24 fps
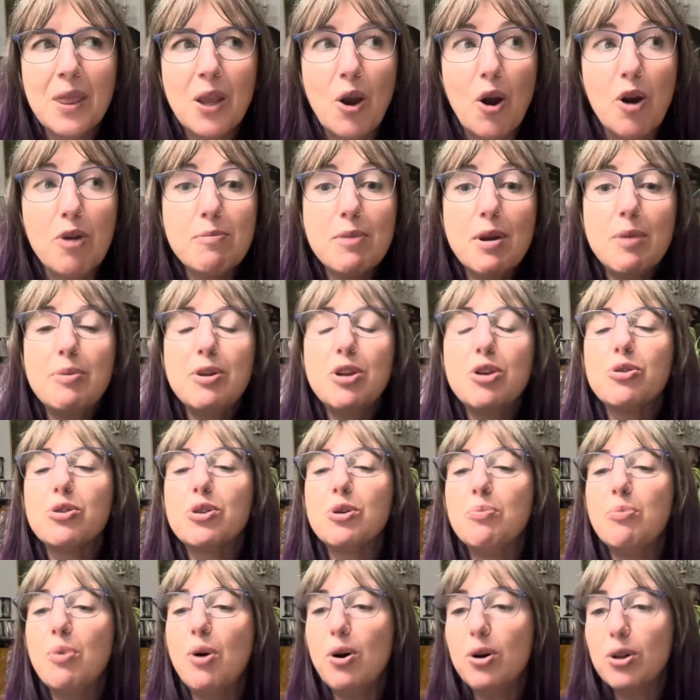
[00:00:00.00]
or maybe you're the
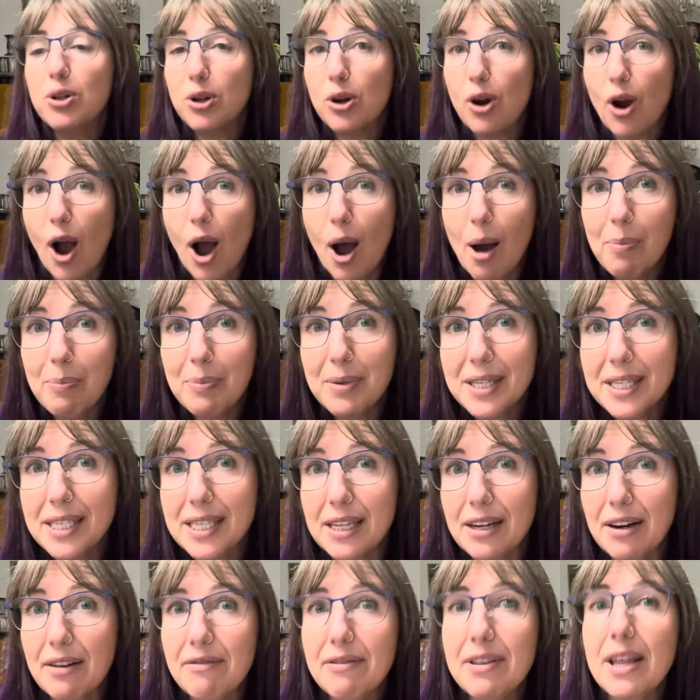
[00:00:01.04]
polar
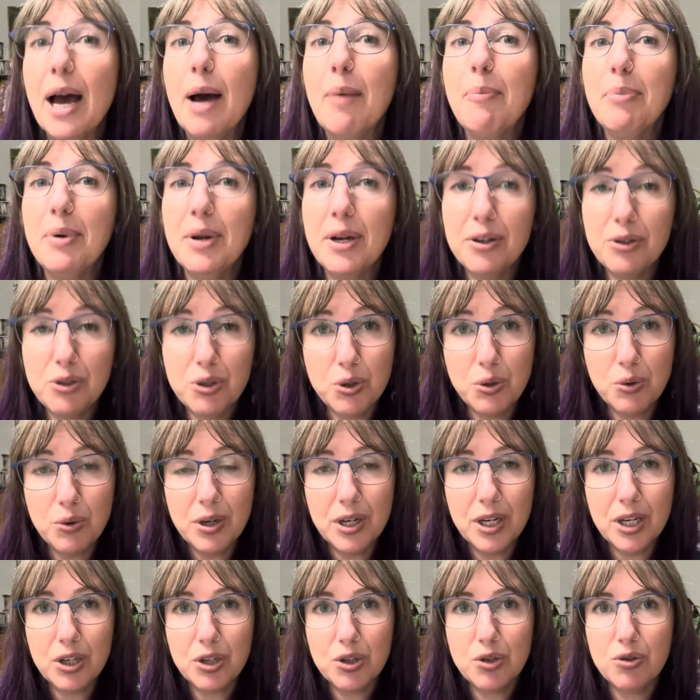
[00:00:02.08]
opposite of that, but to
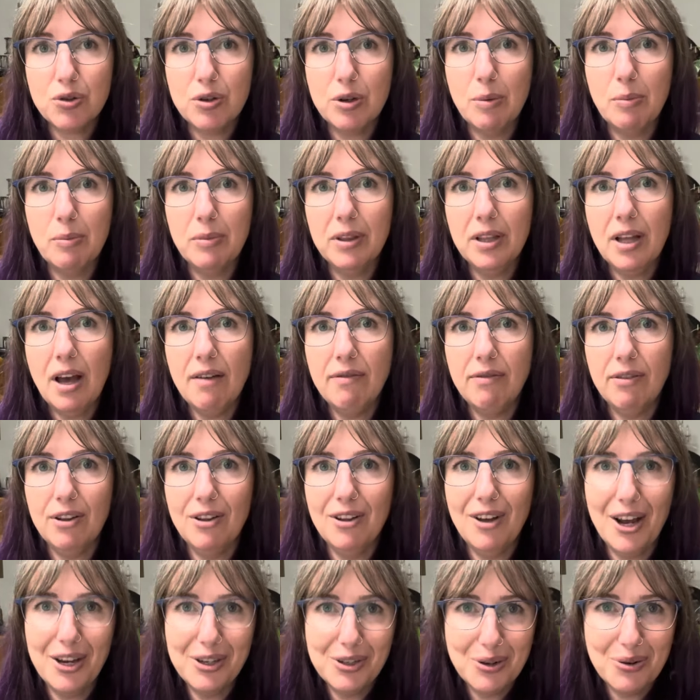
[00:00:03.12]
an extreme
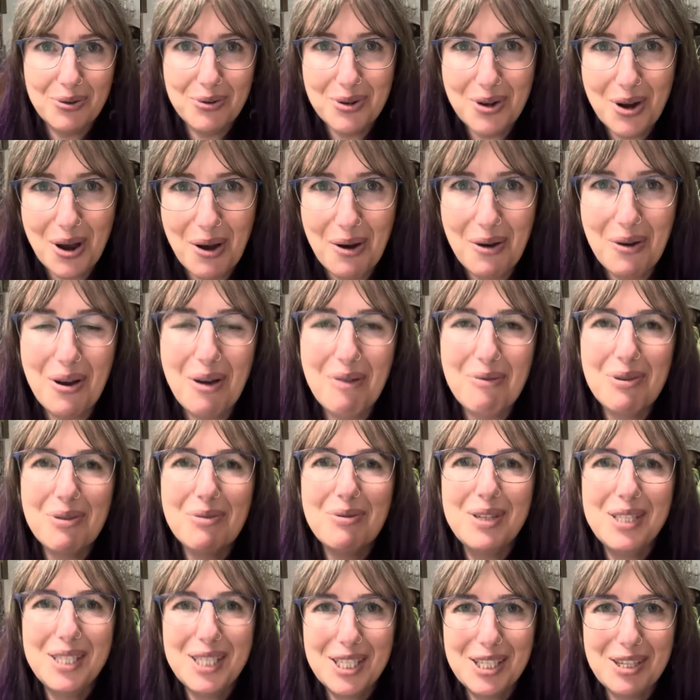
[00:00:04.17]
level. I don't know.
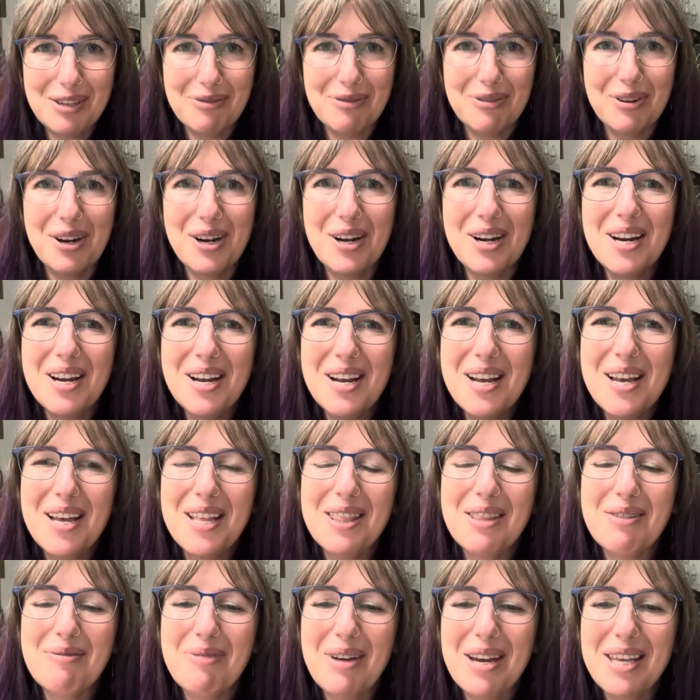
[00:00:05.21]
Everyone's different,
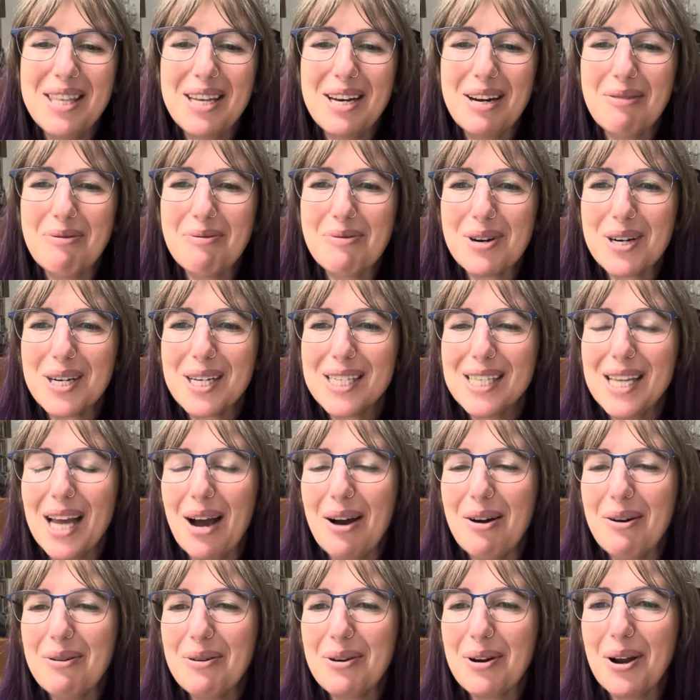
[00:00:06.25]
the way that it works
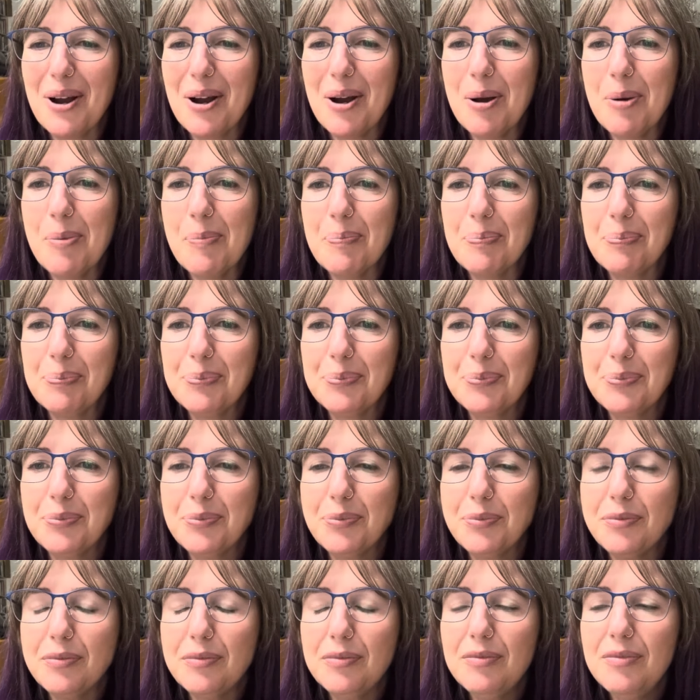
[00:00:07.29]
out. And
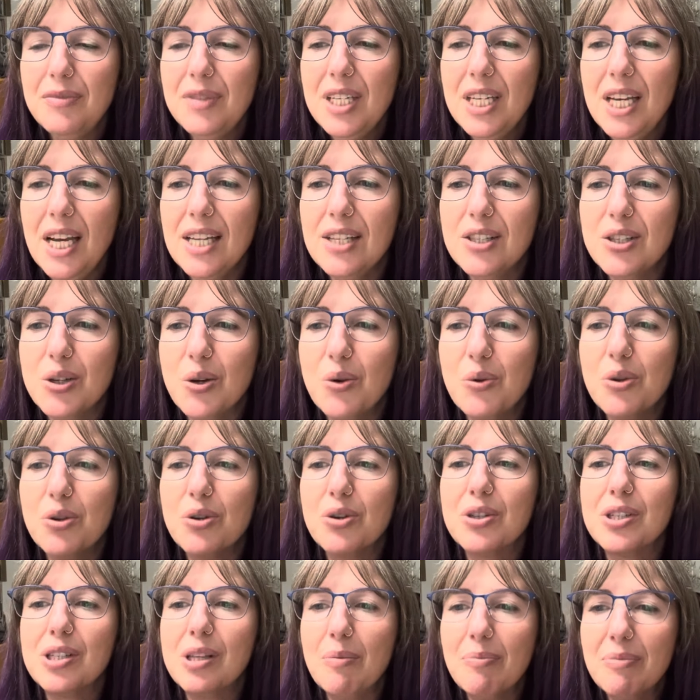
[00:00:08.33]
so
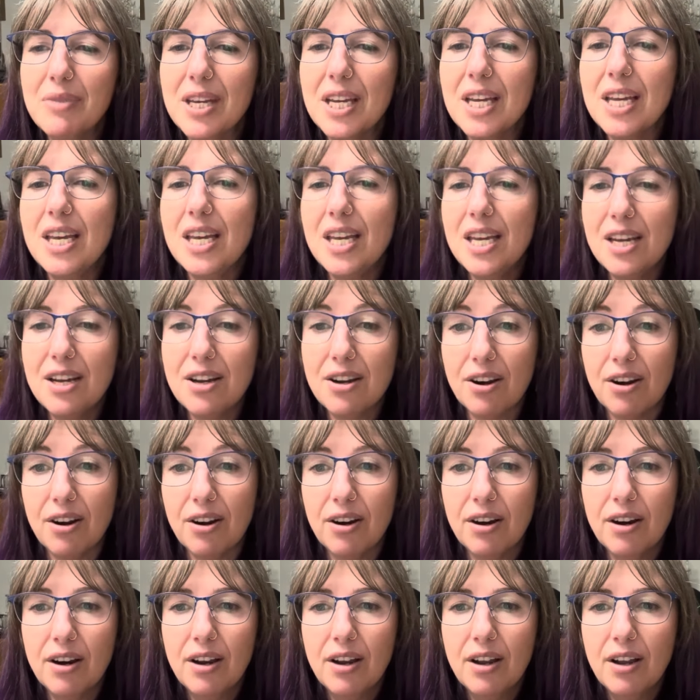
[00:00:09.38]
there's something
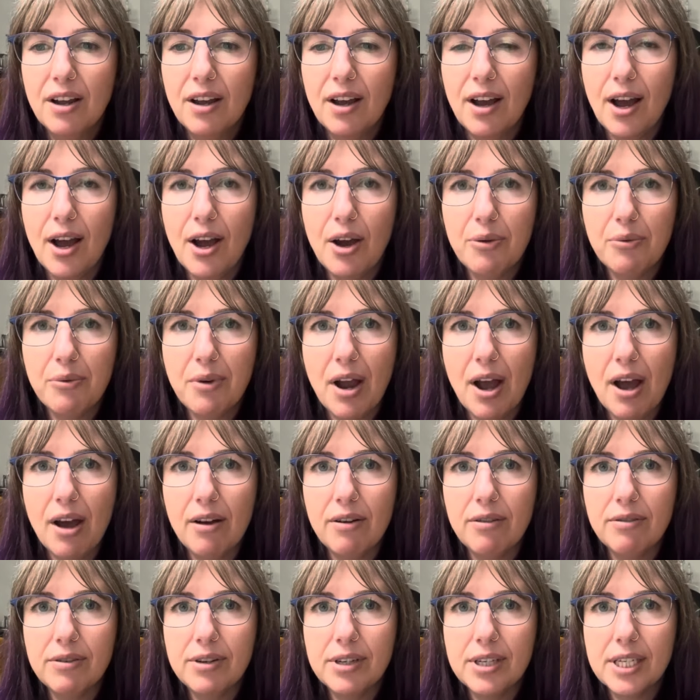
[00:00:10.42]
here
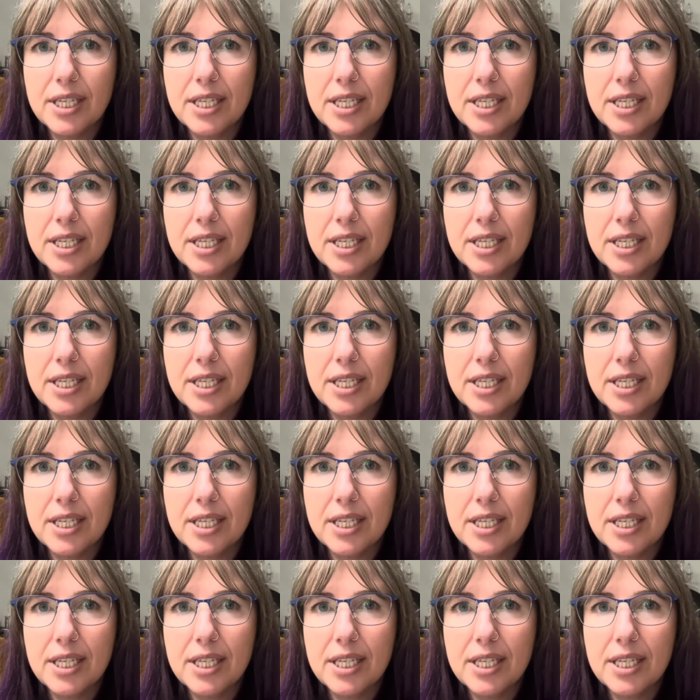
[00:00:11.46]
around